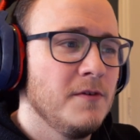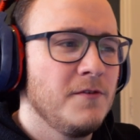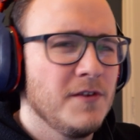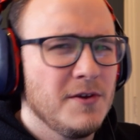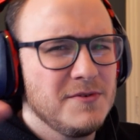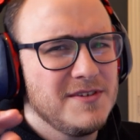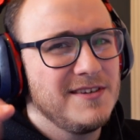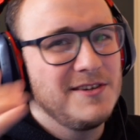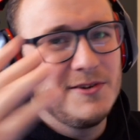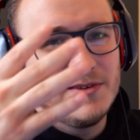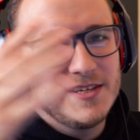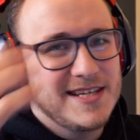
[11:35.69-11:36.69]
but for those that
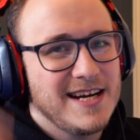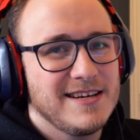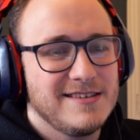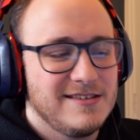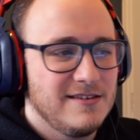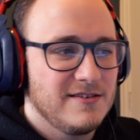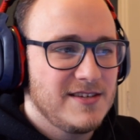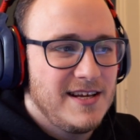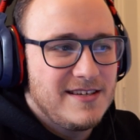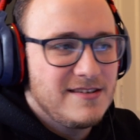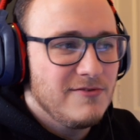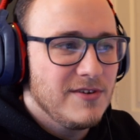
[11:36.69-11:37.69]
do, this kind of sucks.
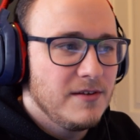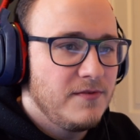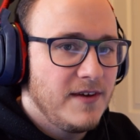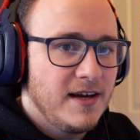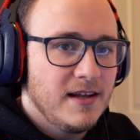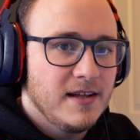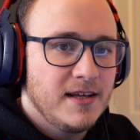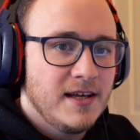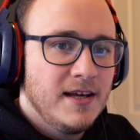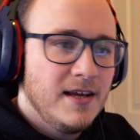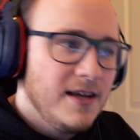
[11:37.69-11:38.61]
Like, it's not really fair, like,